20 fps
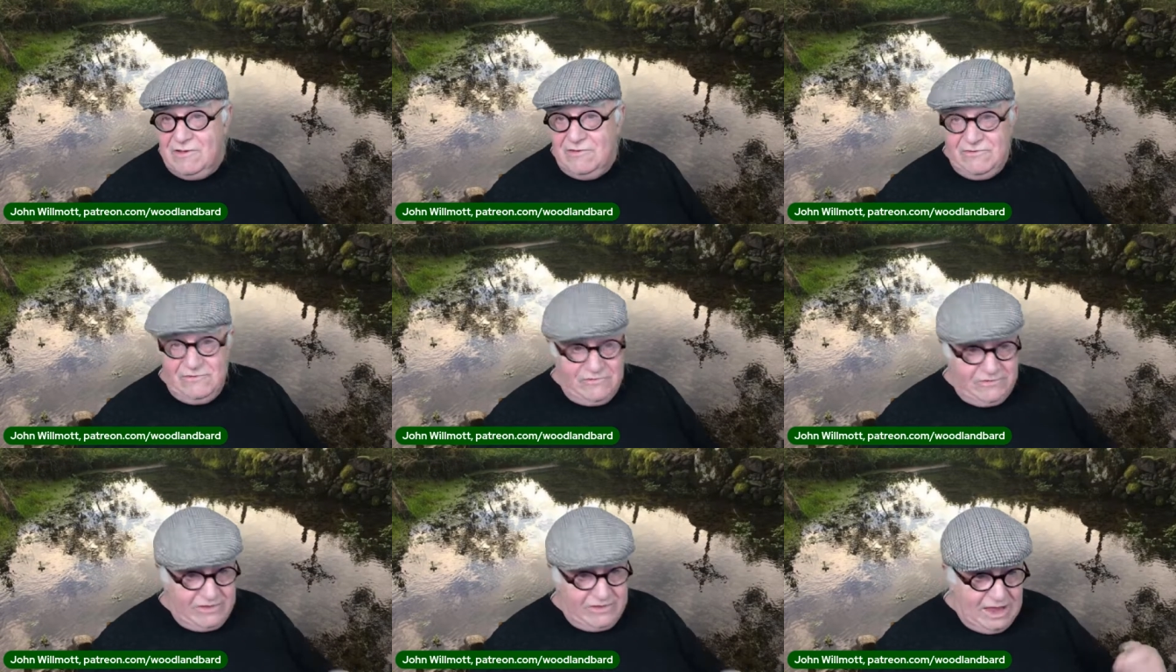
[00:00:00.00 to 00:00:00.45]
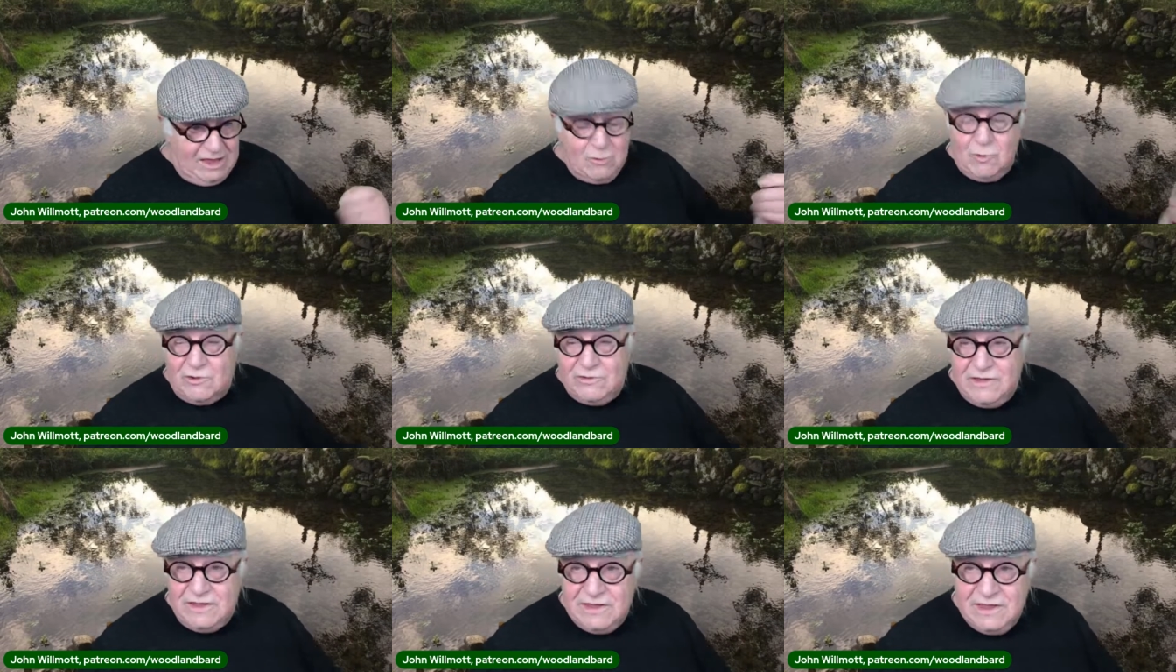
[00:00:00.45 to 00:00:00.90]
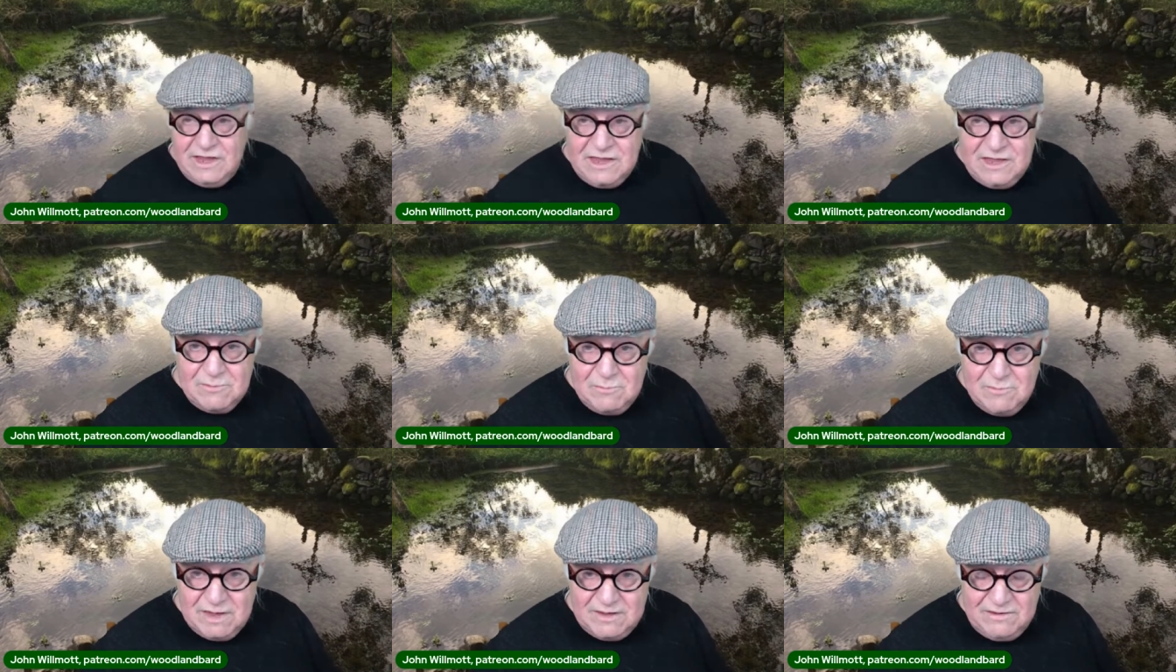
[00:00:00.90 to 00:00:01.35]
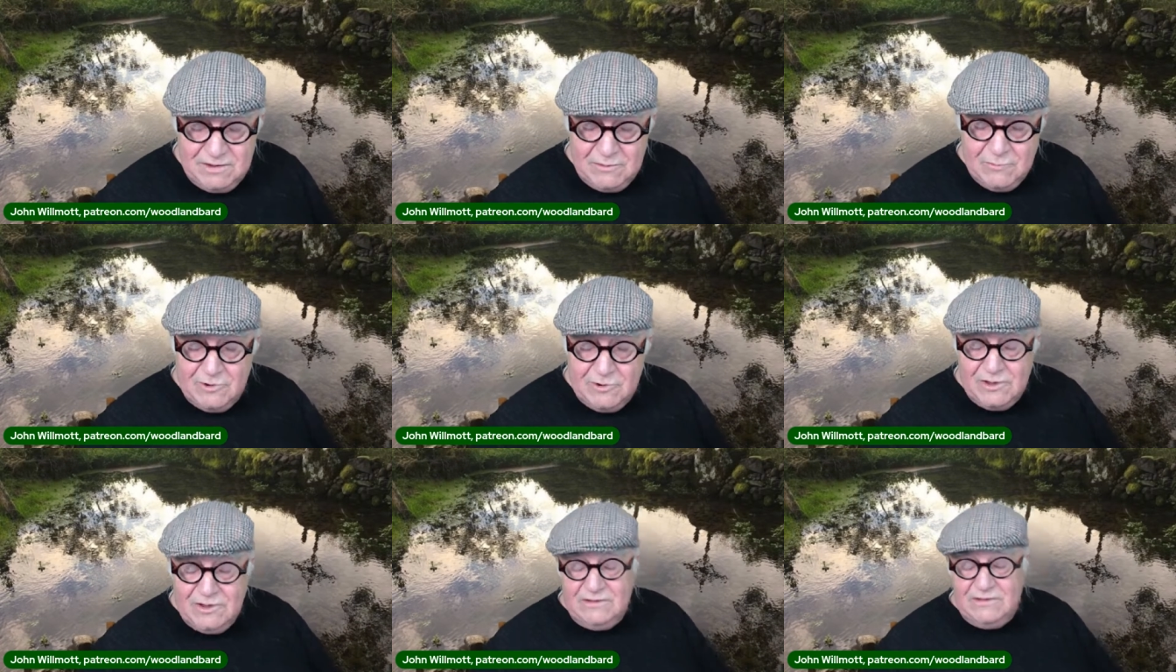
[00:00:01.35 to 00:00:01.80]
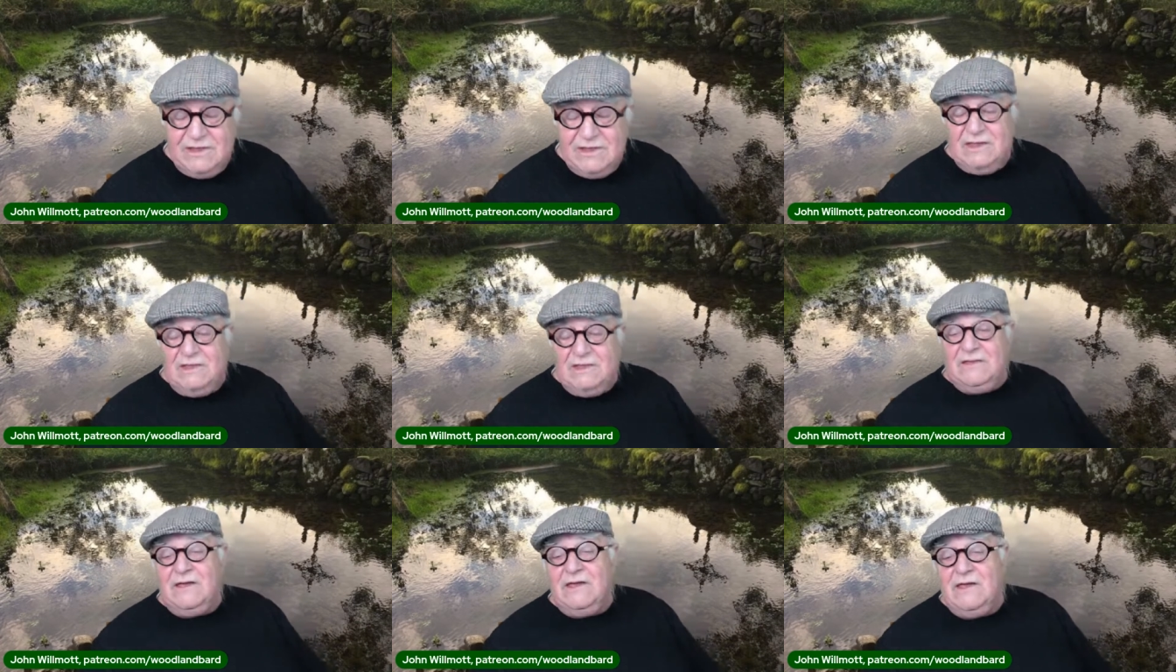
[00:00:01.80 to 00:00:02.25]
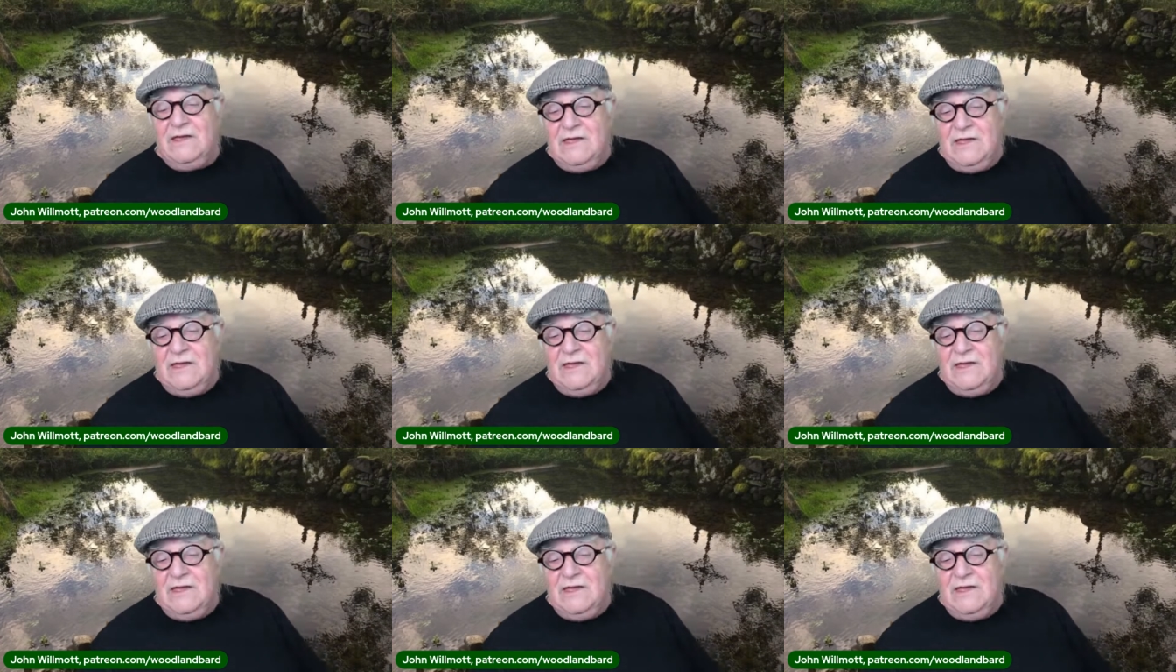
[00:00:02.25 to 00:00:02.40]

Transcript: saying what he did, admitting what he did,